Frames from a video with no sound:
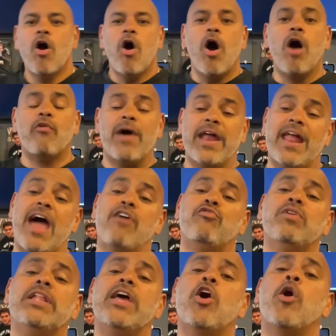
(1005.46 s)
All right, I
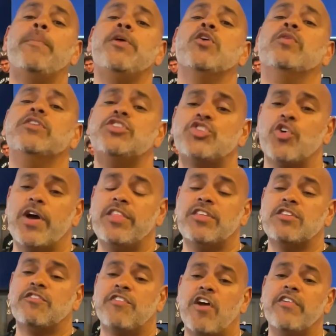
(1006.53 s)
really hope you enjoyed
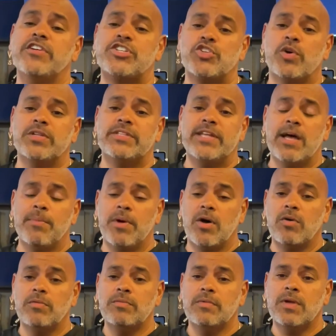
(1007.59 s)
this very short
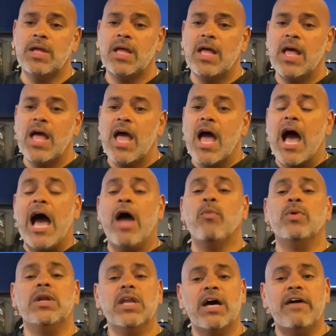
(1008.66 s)
demo. I
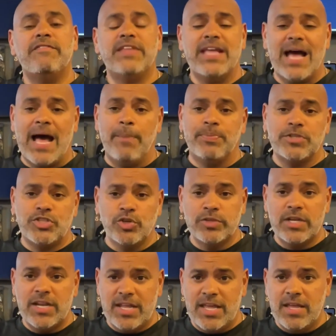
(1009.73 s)
would love the
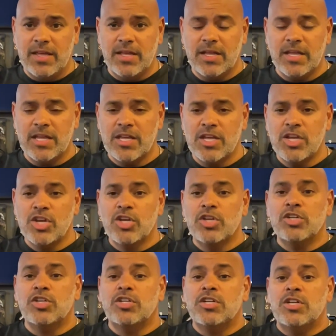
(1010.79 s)
opportunity
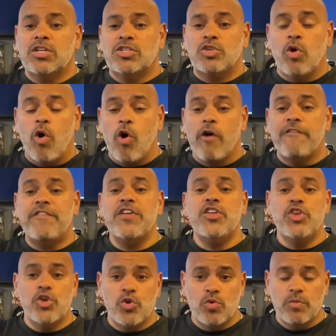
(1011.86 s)
to offer
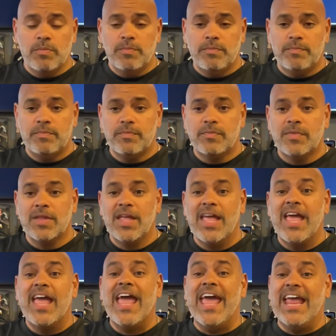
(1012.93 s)
you
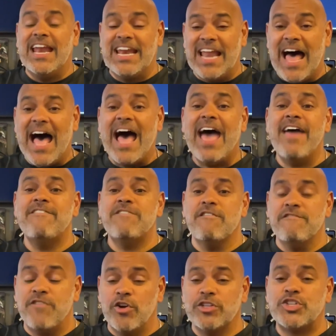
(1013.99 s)
a live
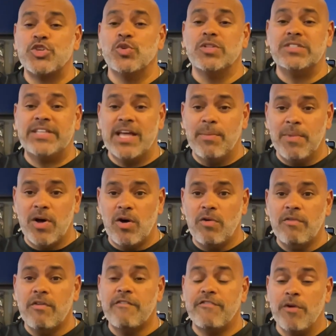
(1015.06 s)
virtual demo
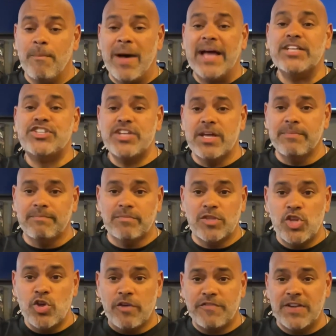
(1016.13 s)
from my gym,
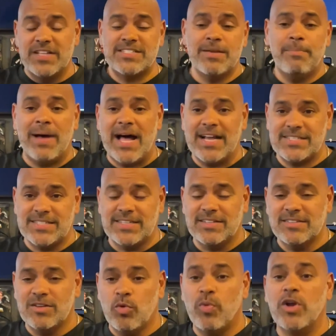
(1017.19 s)
New York Fitness and Boxing.
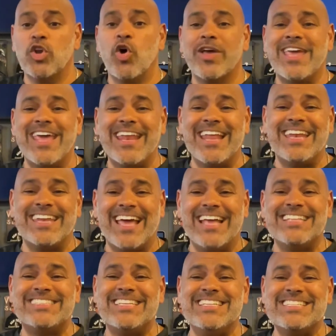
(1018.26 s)
We're located at
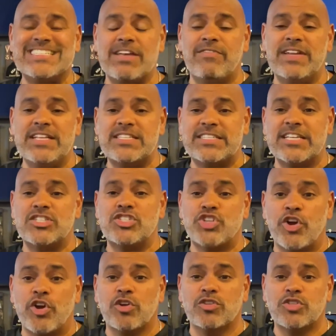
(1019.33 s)
1976
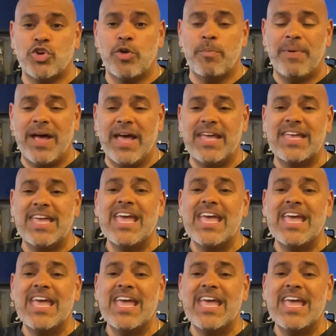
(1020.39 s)
Jericho Turnpike